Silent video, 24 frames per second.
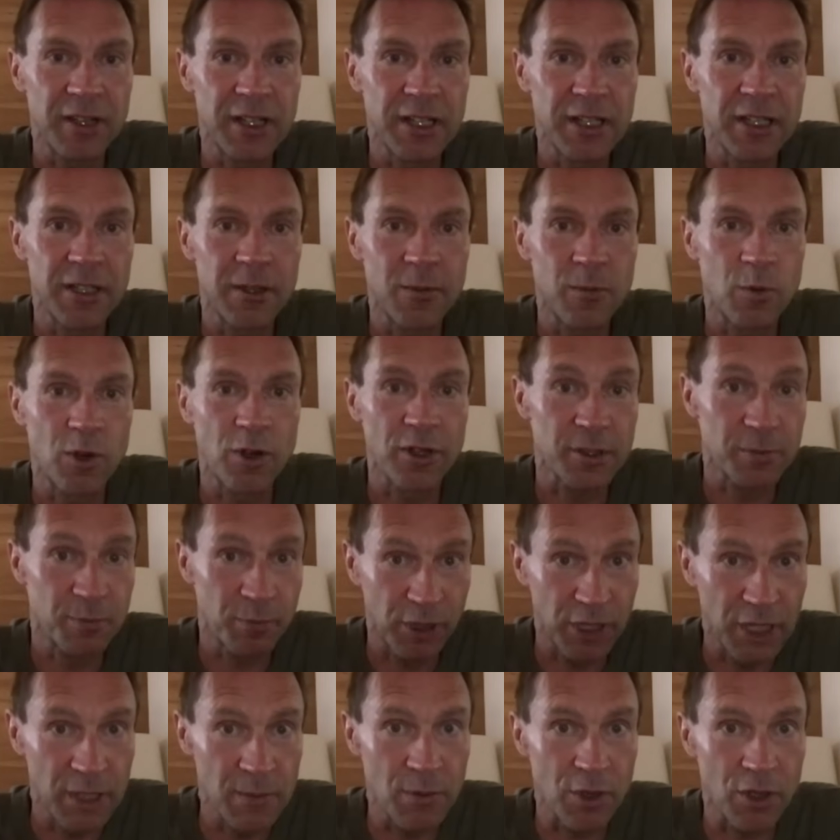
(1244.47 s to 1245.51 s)
it was
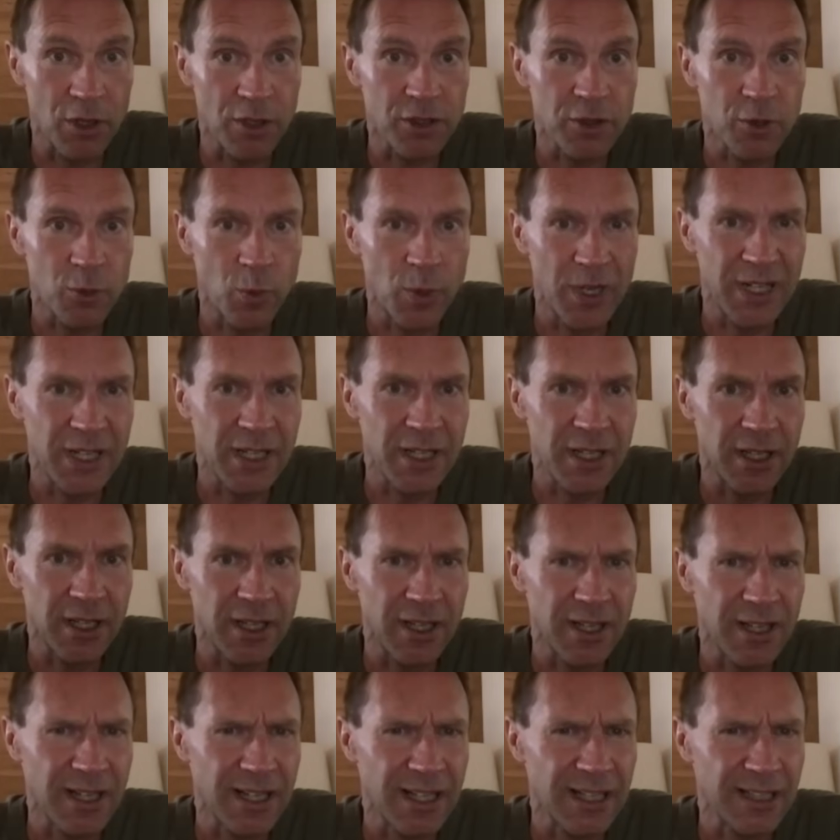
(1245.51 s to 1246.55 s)
Primož winning
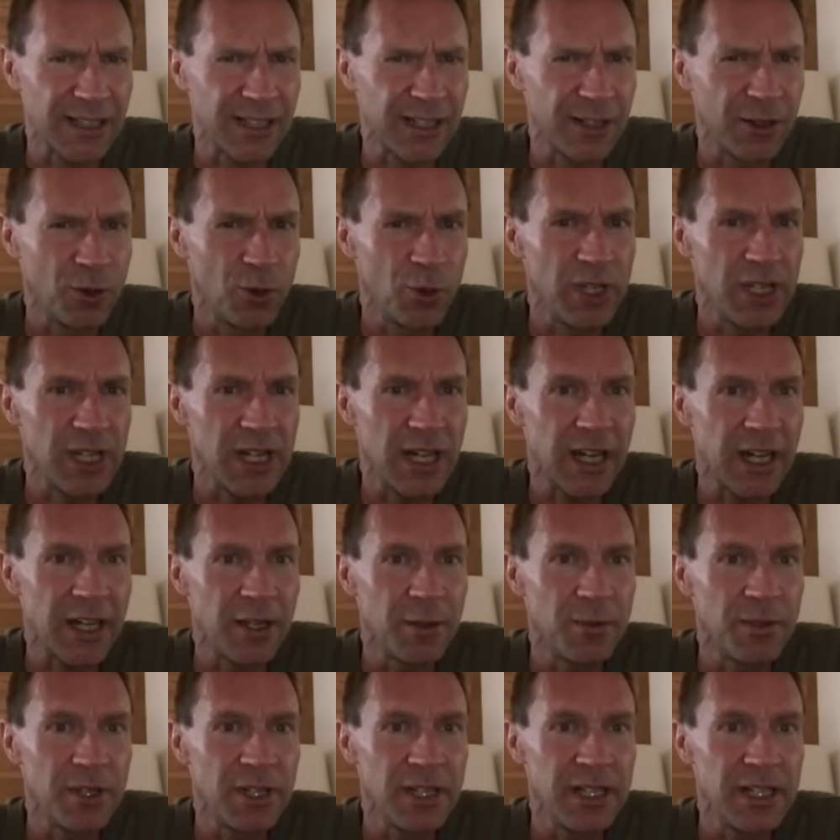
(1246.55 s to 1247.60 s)
Catalonia,
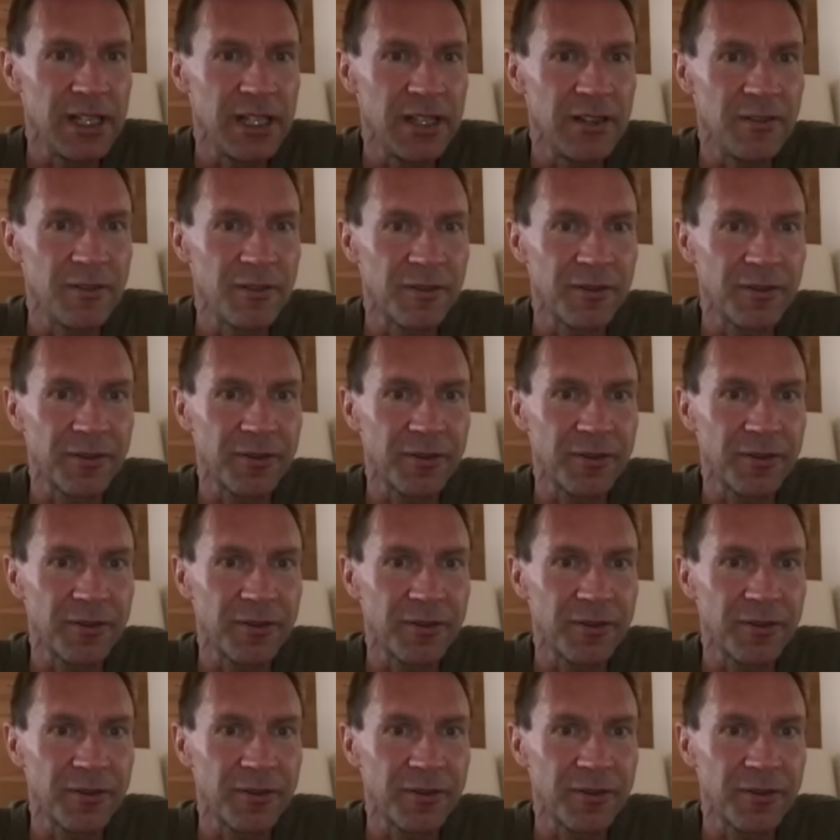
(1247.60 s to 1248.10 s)
I believe.